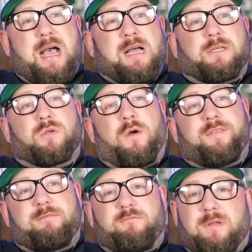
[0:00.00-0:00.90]
And
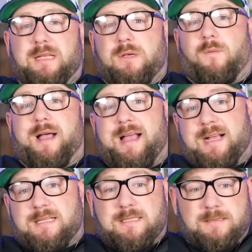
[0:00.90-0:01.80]
nothing really
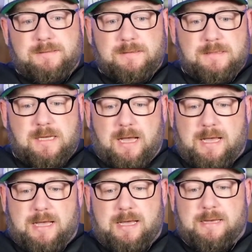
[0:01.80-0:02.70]
worked.
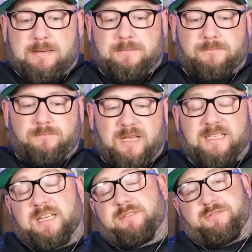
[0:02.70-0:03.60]

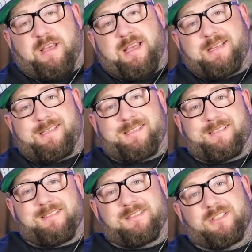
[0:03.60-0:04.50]
It did at first,
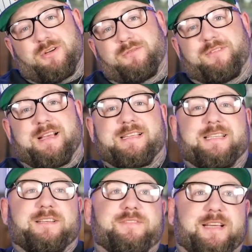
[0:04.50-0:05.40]
you know, first
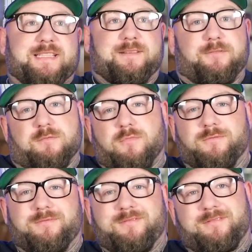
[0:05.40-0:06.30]
it'd fix it for a
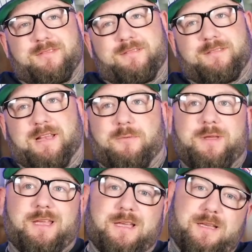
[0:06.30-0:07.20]
month, then a
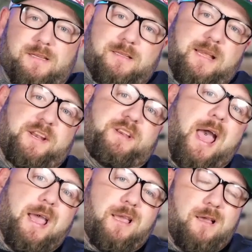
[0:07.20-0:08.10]
week, then a
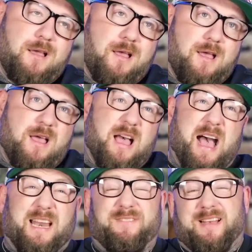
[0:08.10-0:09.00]
day,
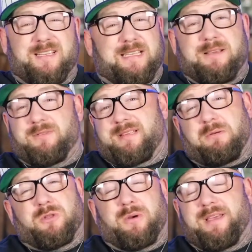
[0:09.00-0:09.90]
and eventually I
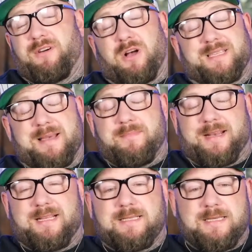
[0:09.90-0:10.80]
was lucky if I got 10
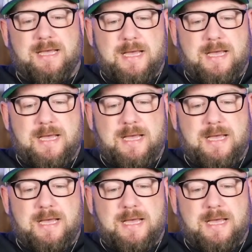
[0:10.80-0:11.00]
minutes.